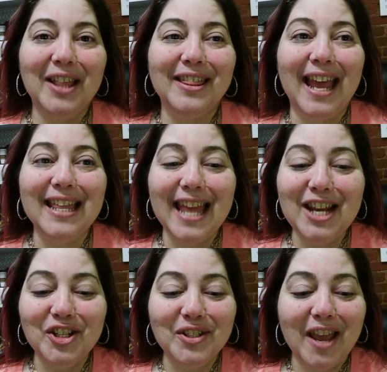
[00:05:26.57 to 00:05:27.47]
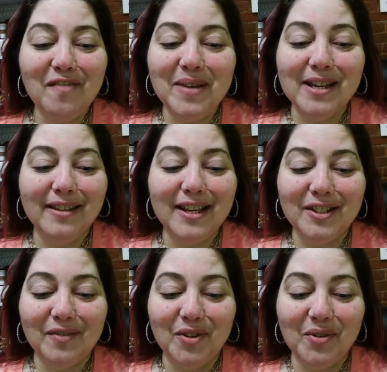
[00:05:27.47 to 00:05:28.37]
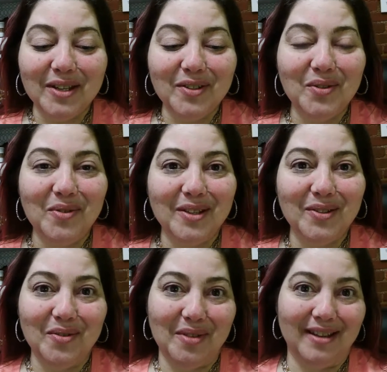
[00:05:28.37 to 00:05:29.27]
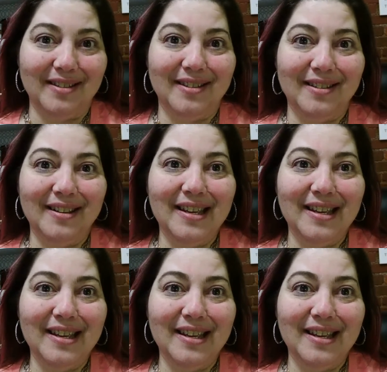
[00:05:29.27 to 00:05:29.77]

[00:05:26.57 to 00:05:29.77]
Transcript: Like they just gave me a list of do this, do this, do this.